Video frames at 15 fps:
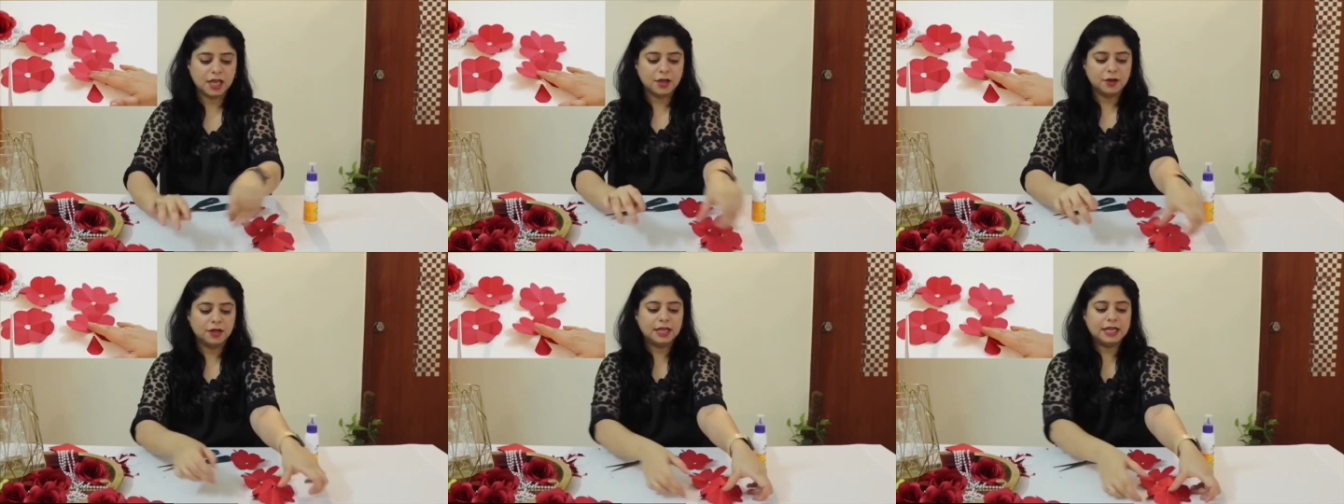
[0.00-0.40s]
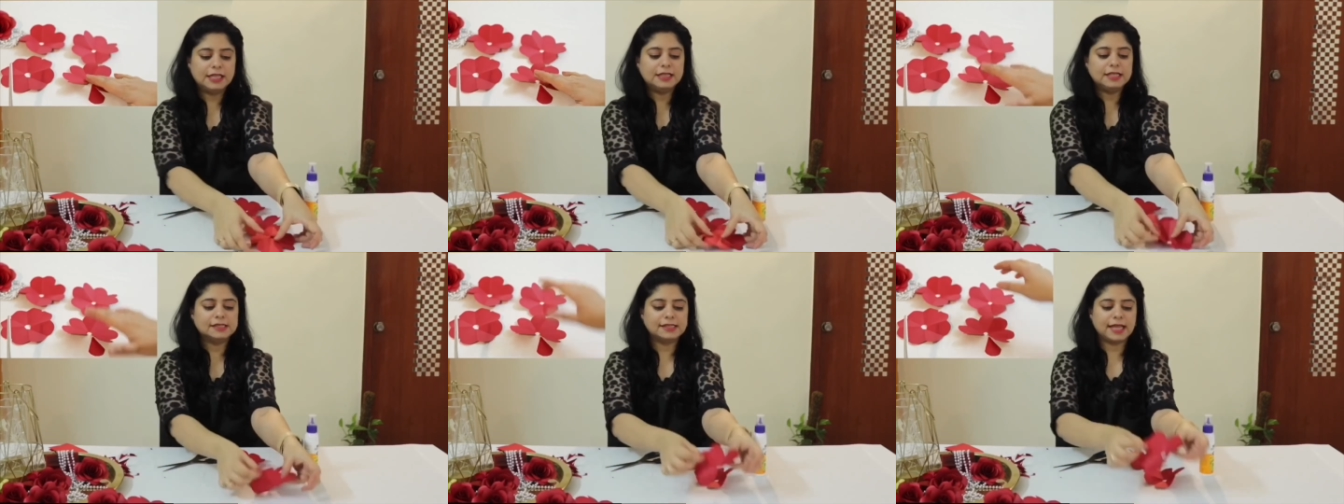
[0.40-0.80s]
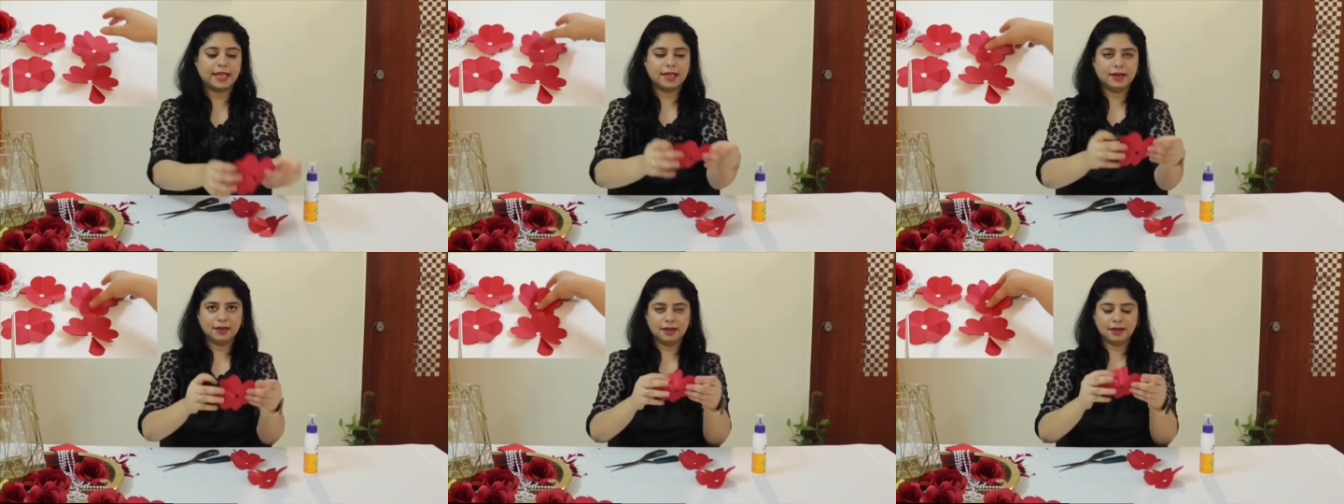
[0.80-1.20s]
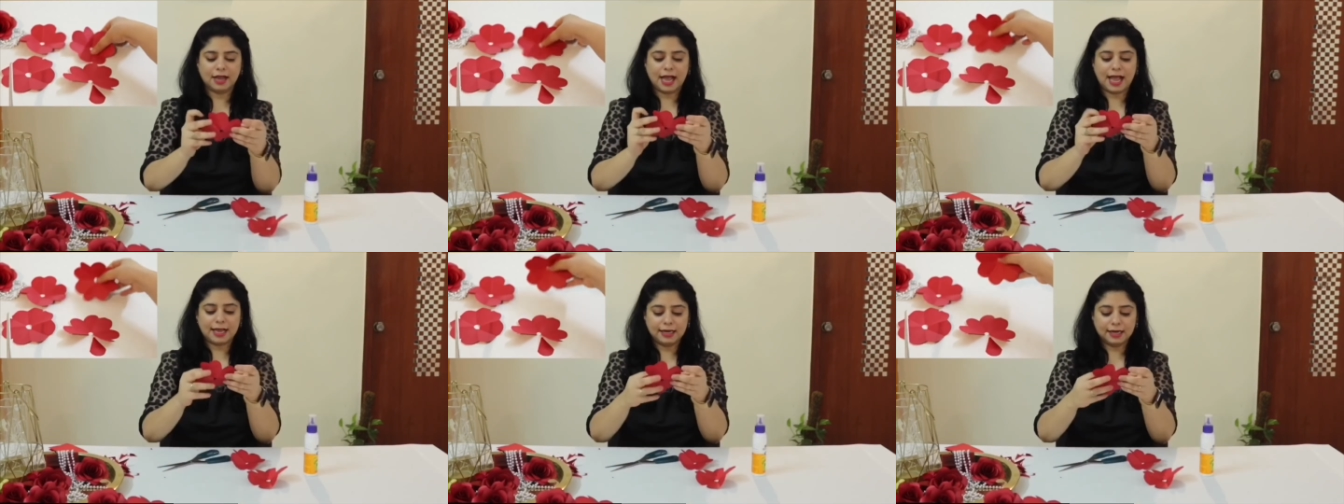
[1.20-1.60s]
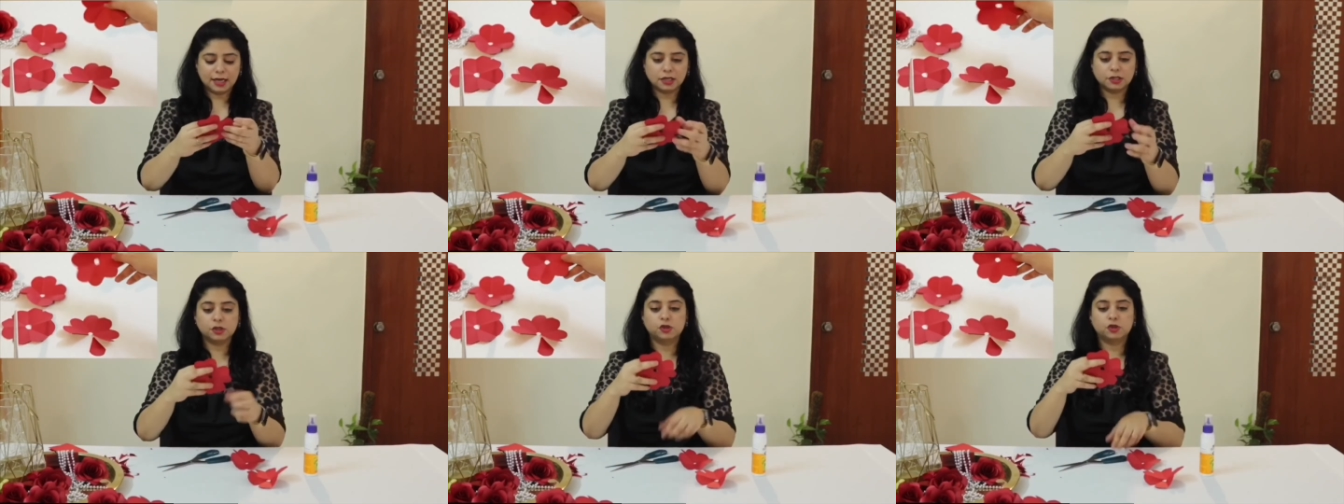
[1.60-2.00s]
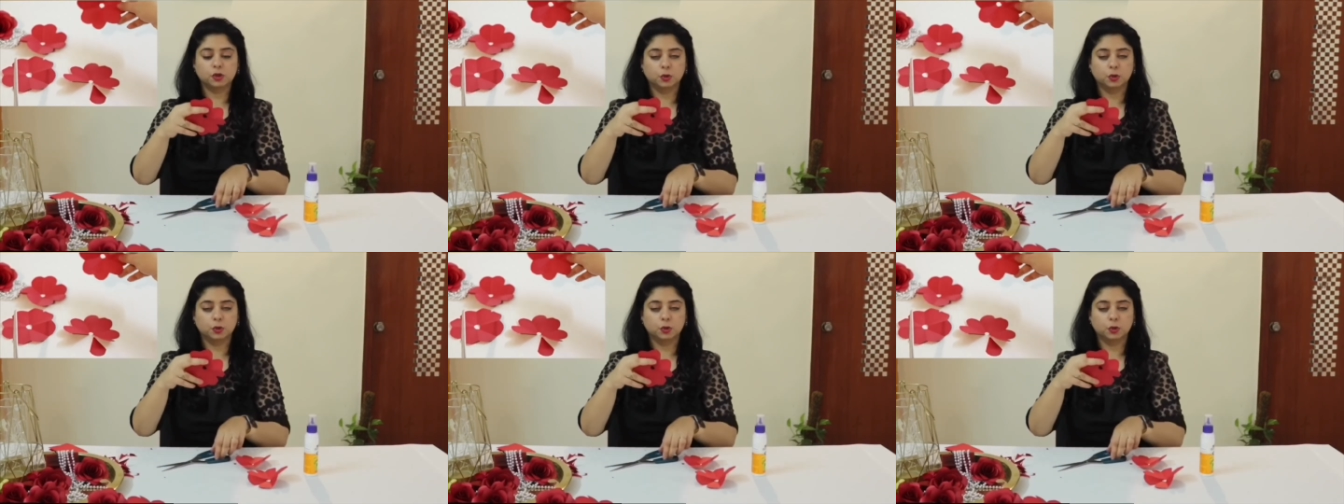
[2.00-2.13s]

In the second, I'll cut 2.